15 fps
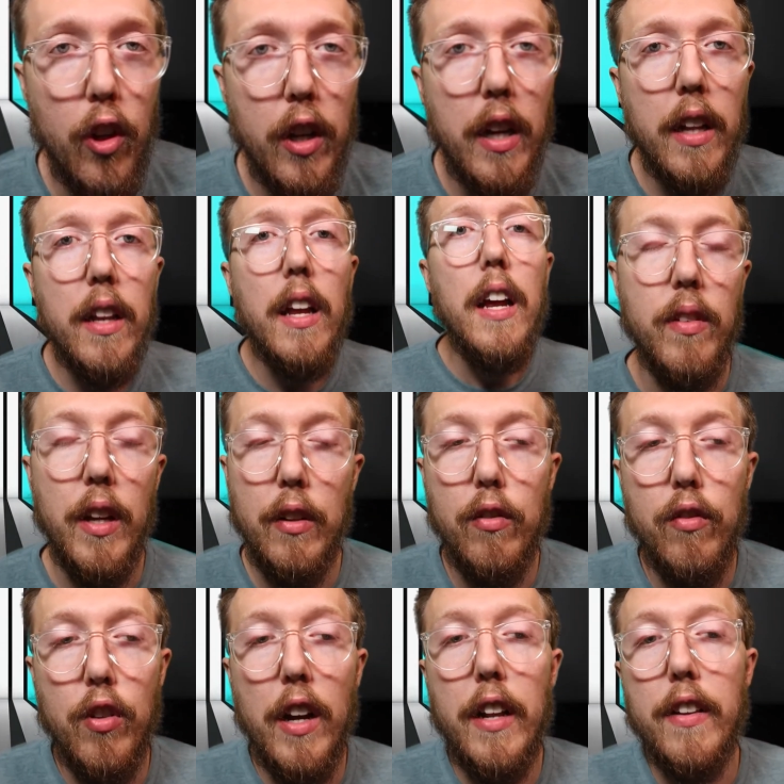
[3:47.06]
looking. They
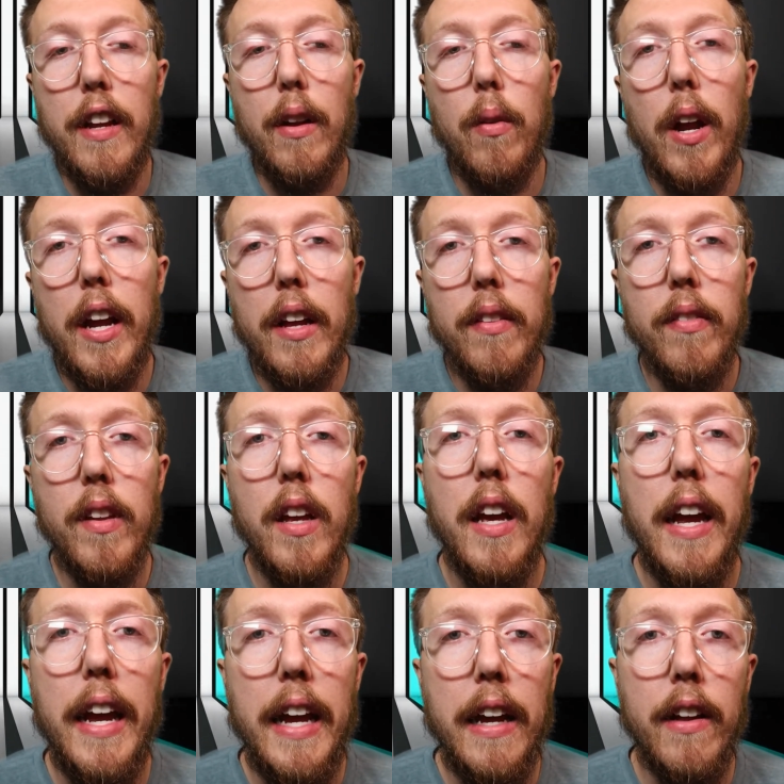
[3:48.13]
try to take Reagan
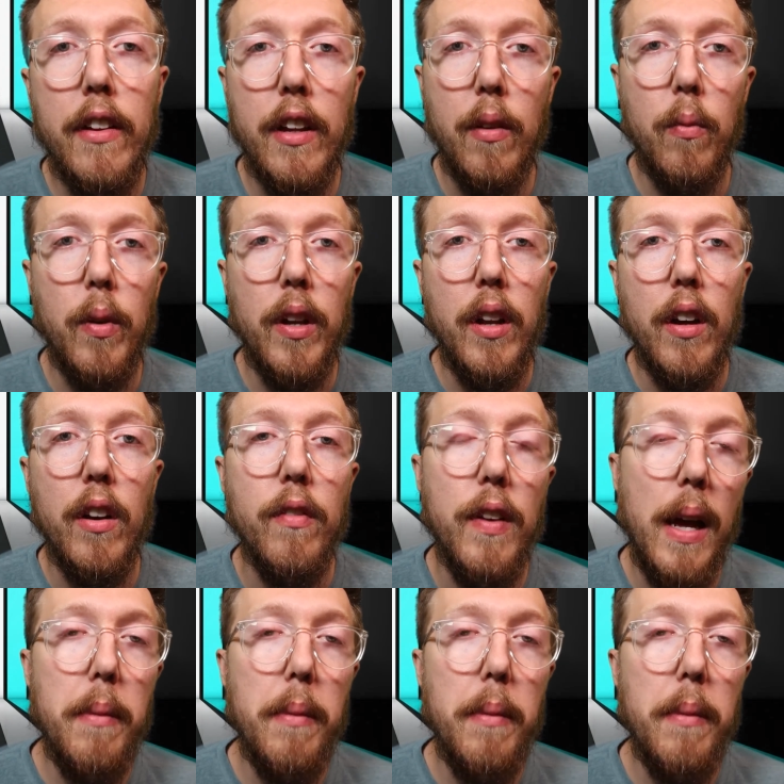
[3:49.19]
and get rid of